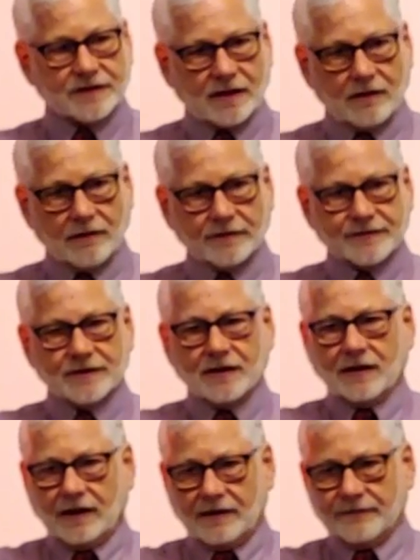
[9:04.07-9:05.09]
skulls
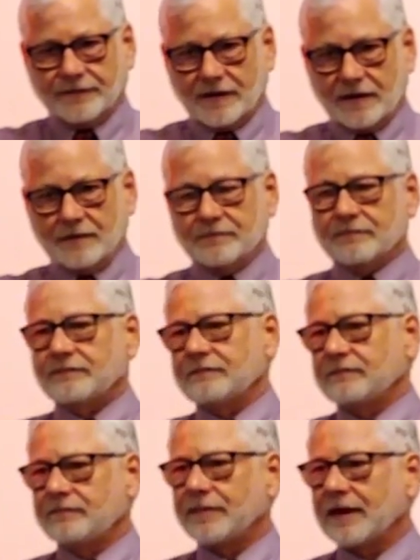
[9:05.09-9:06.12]
of the
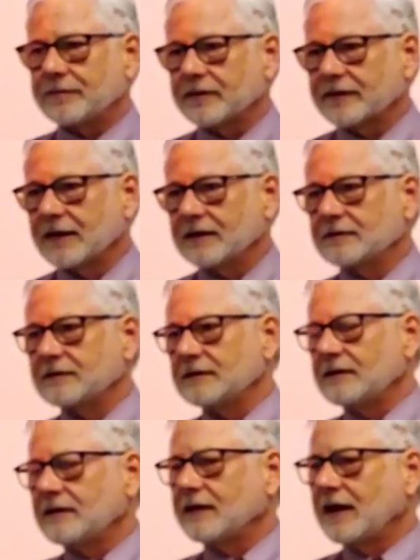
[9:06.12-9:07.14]
people that
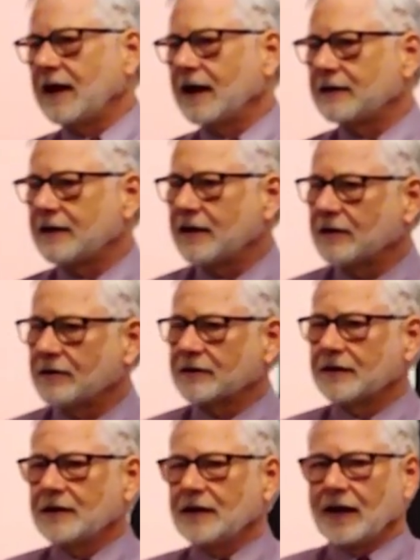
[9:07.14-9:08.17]
they had killed,
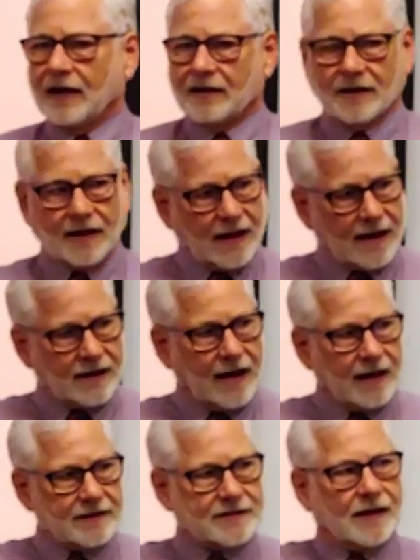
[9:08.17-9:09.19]
and they had
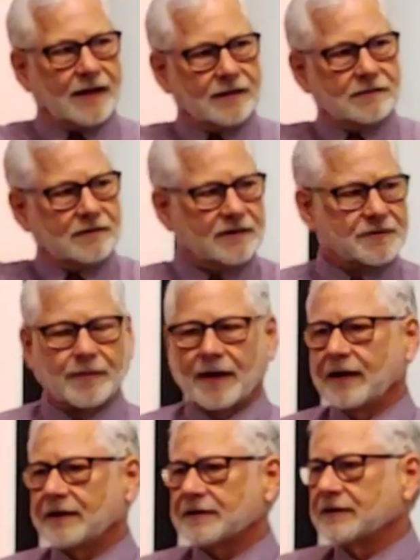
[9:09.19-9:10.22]
heads on
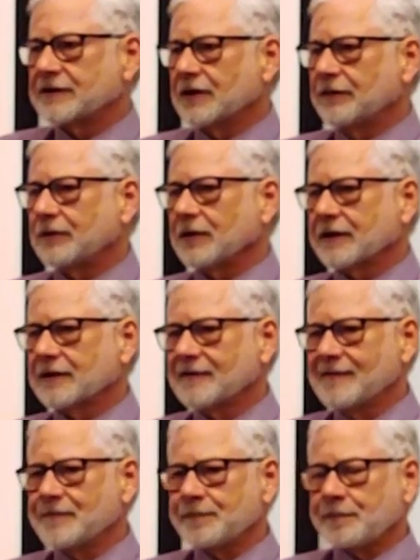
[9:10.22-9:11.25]
spikes and so forth.
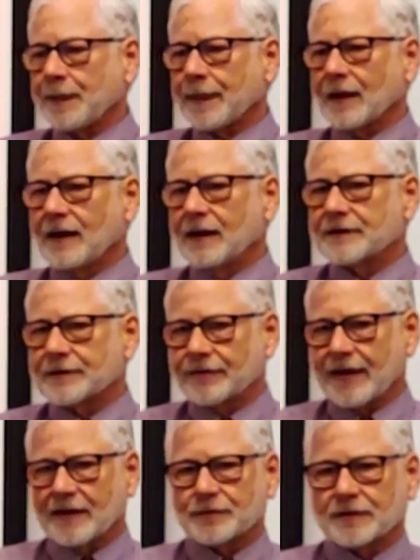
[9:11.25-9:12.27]
Uh, so
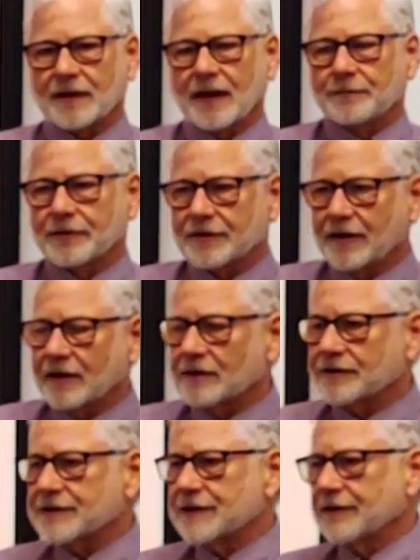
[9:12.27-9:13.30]
that's what that
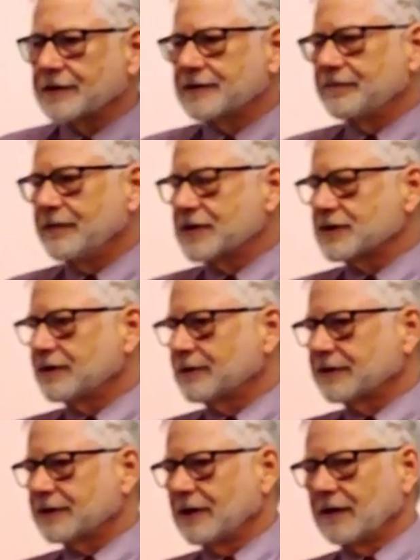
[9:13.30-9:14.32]
particular series of missions
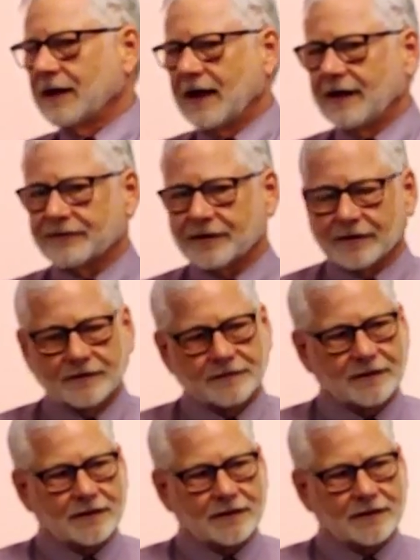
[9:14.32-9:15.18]
was going after.